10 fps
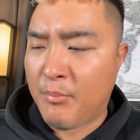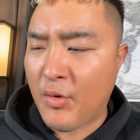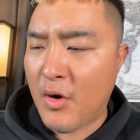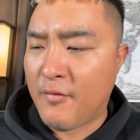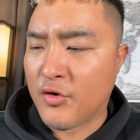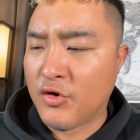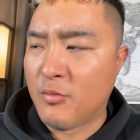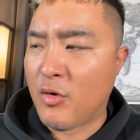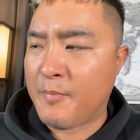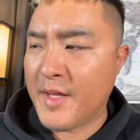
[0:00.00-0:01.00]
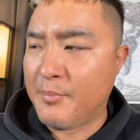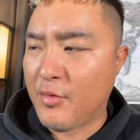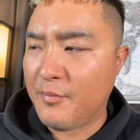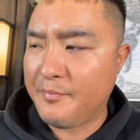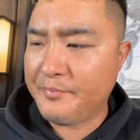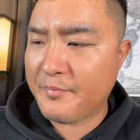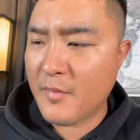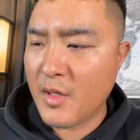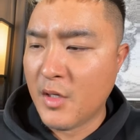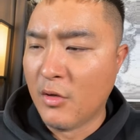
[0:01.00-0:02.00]
to pray over 2 more people.
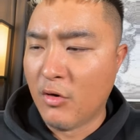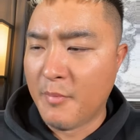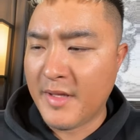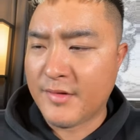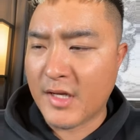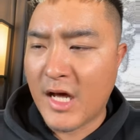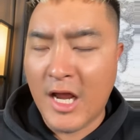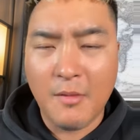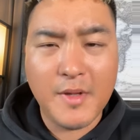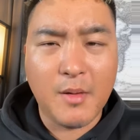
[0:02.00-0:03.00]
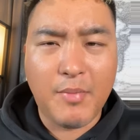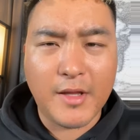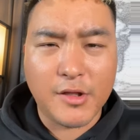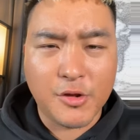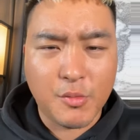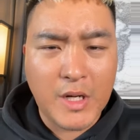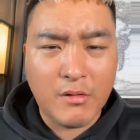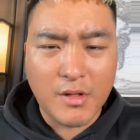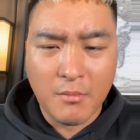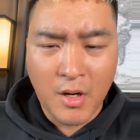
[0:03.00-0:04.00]
Glory be to God. Help me to break the
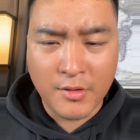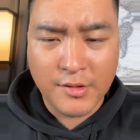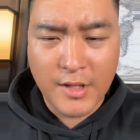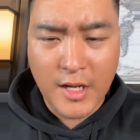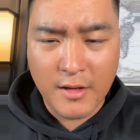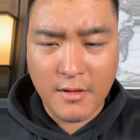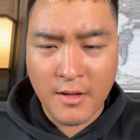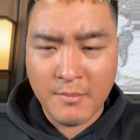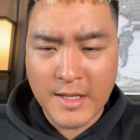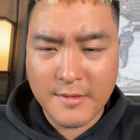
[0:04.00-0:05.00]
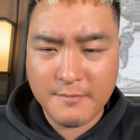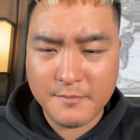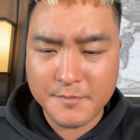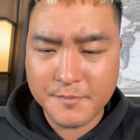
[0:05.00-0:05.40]
300 mark today. Amen.